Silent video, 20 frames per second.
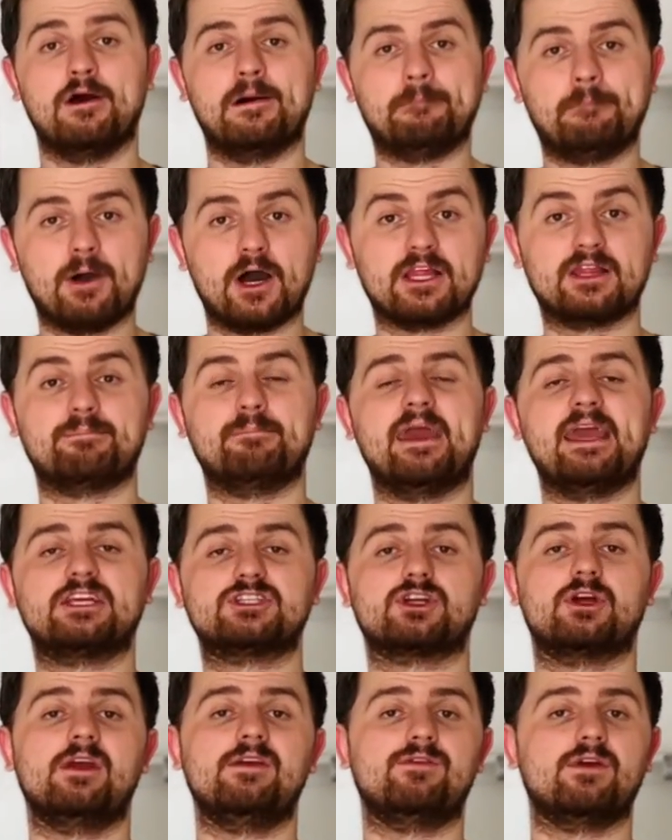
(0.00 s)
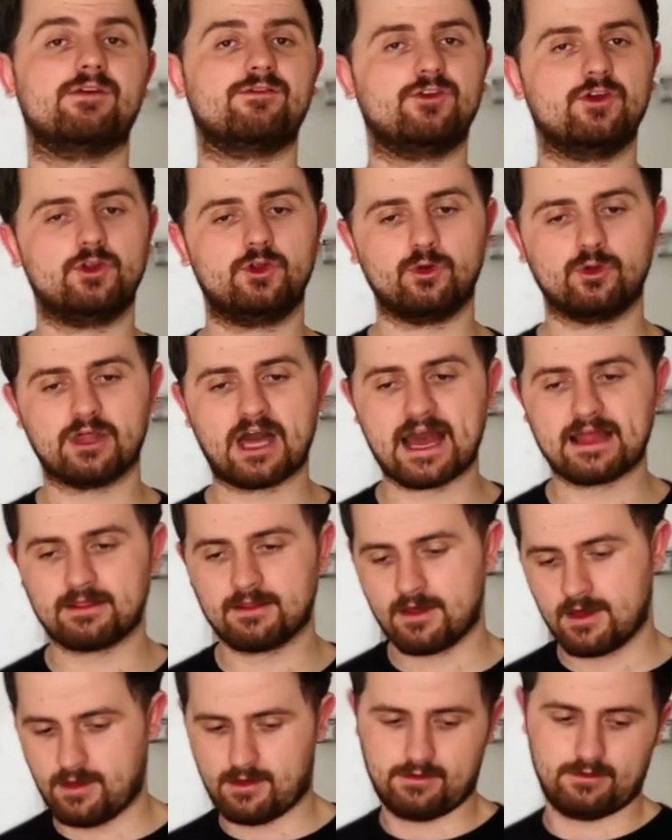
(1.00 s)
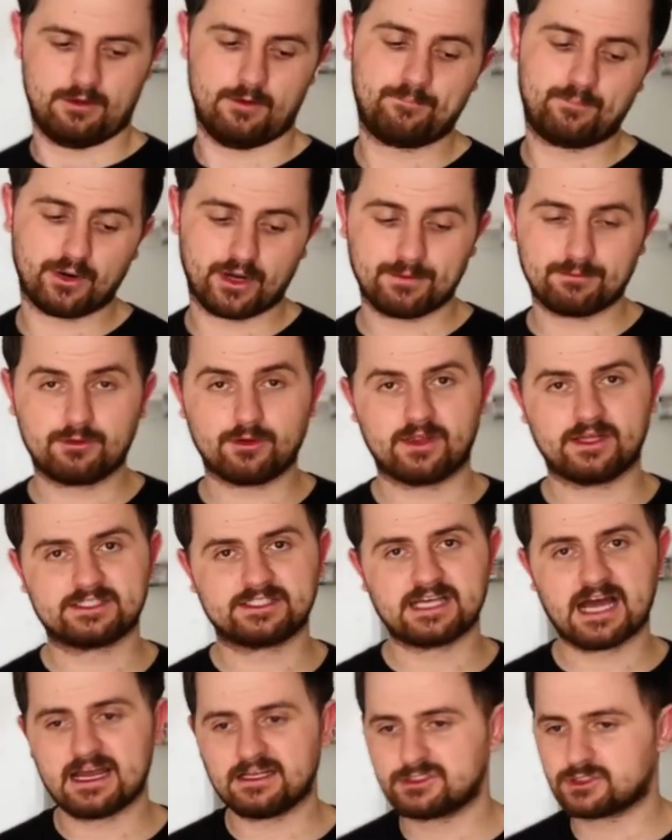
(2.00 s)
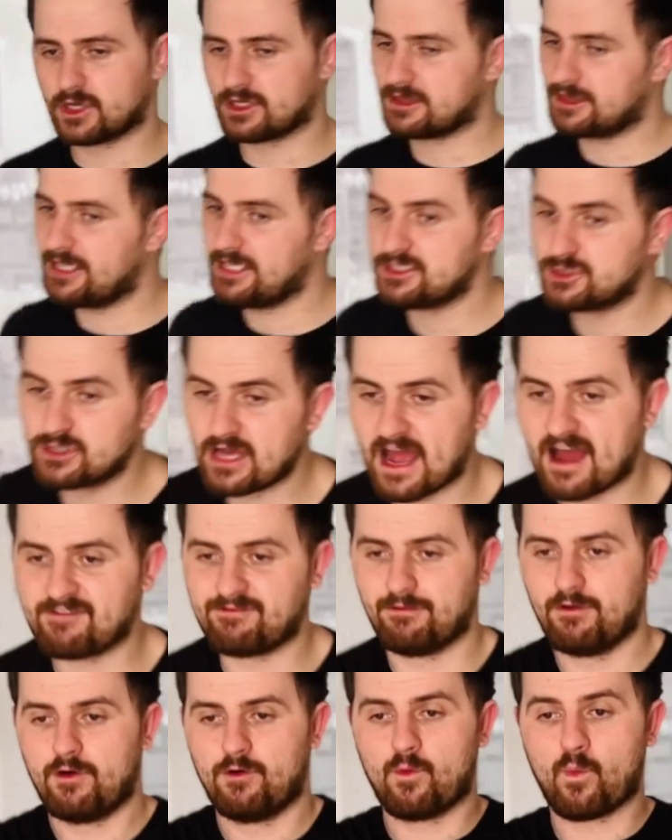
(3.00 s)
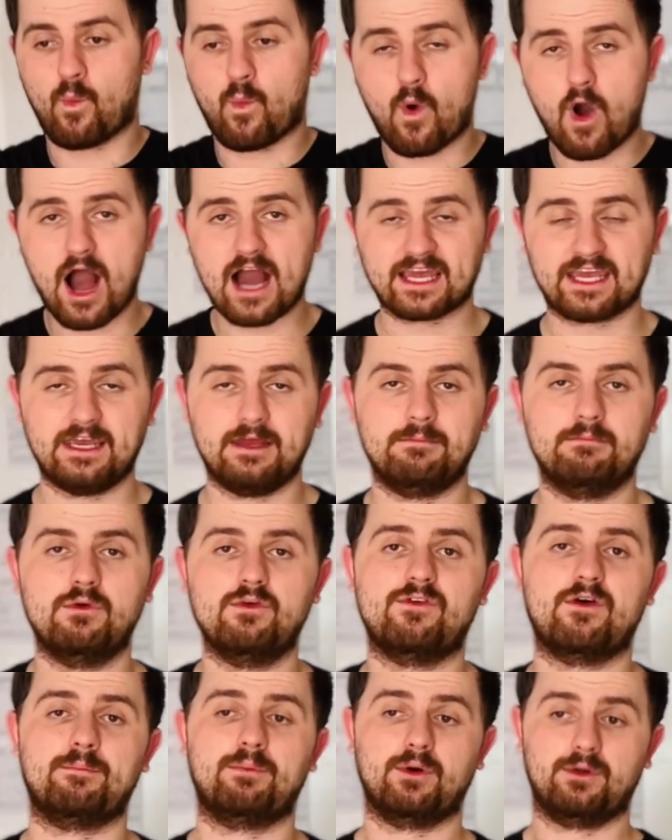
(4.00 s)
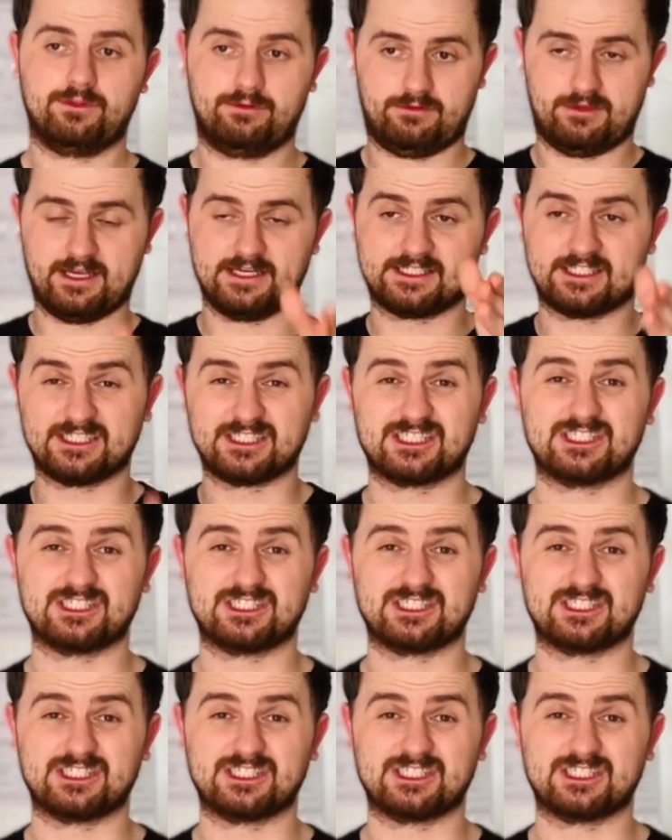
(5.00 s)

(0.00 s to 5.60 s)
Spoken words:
But make sure, even if you do that, you put them to the side, so at least you have walking, movable distance.